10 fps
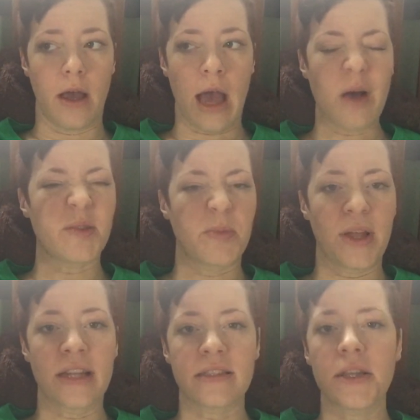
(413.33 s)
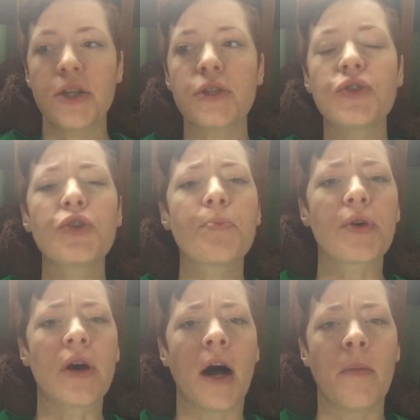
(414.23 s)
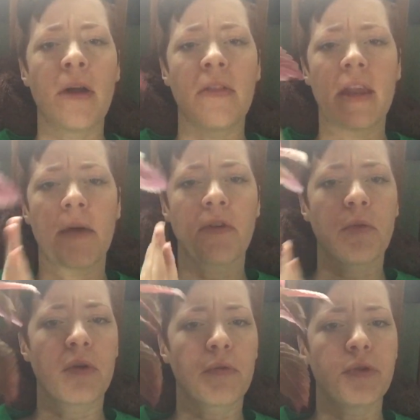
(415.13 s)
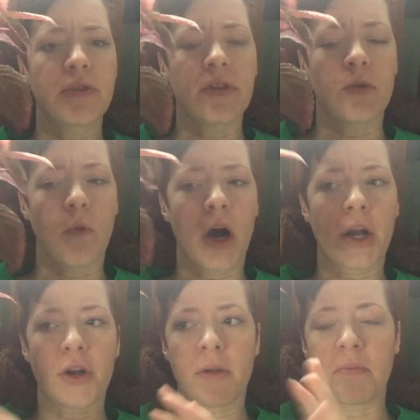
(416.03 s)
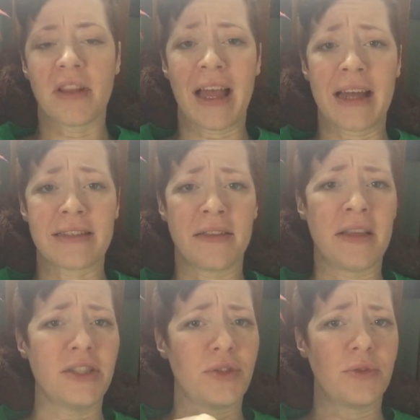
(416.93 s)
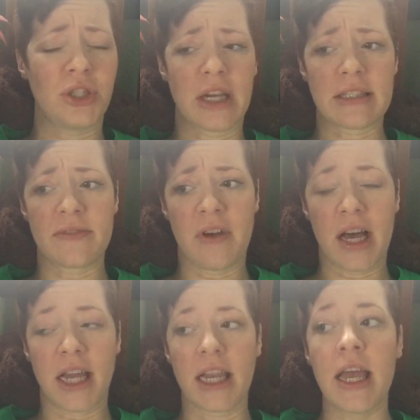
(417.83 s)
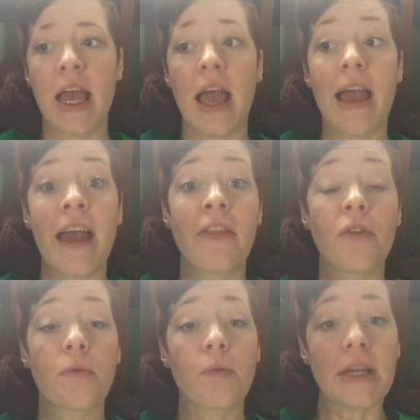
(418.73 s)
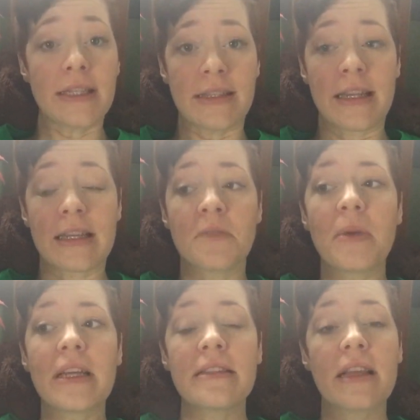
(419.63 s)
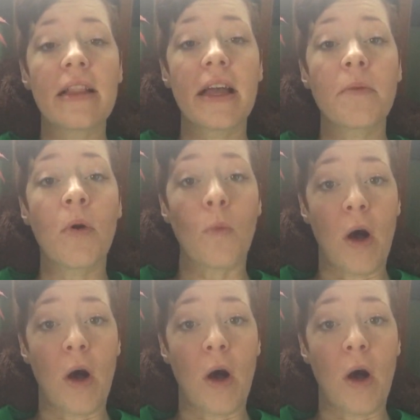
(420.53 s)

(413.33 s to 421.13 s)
house plants that are super common, that everyone roots in water and plants, and they do just fine. And the reason is because they like more